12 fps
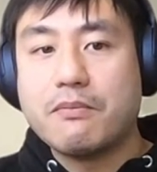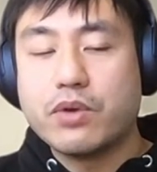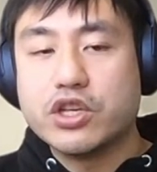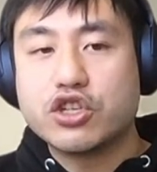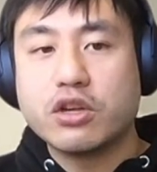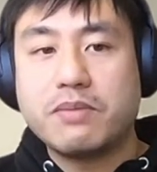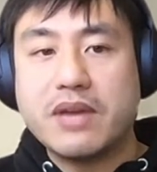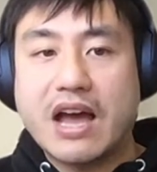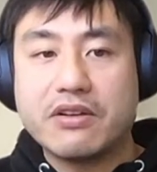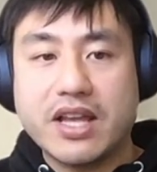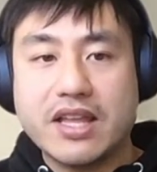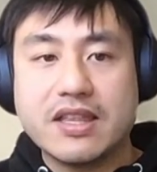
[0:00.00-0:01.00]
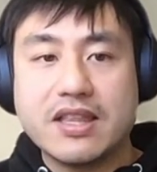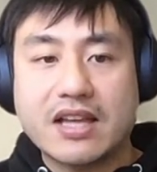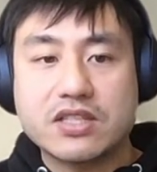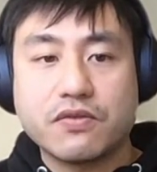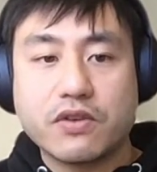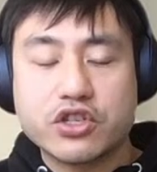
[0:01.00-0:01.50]
We should be out in the
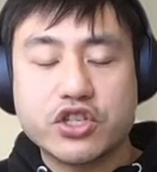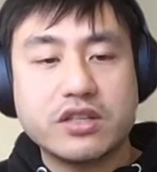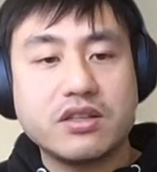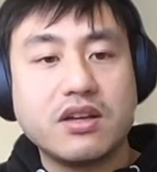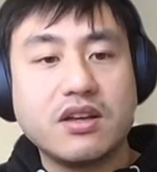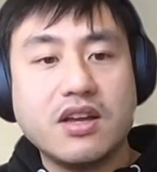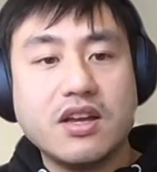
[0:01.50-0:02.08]
next version.